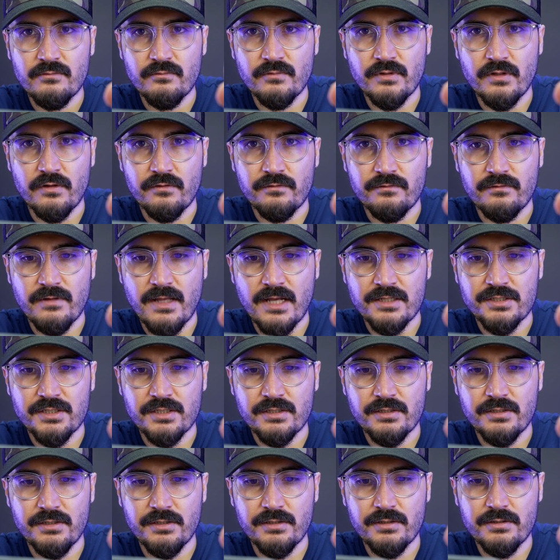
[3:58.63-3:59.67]
We are
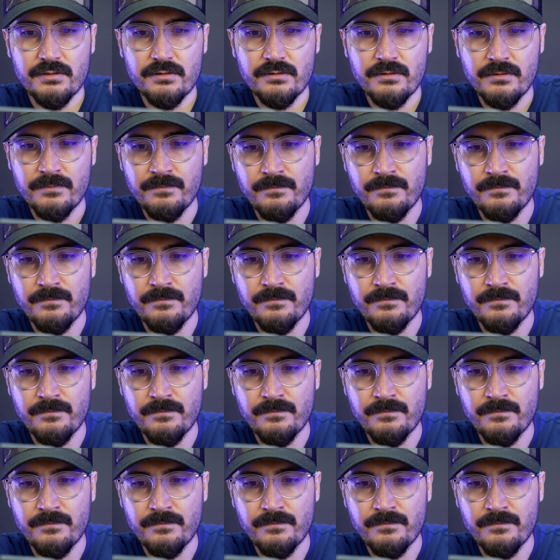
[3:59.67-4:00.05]
flashing here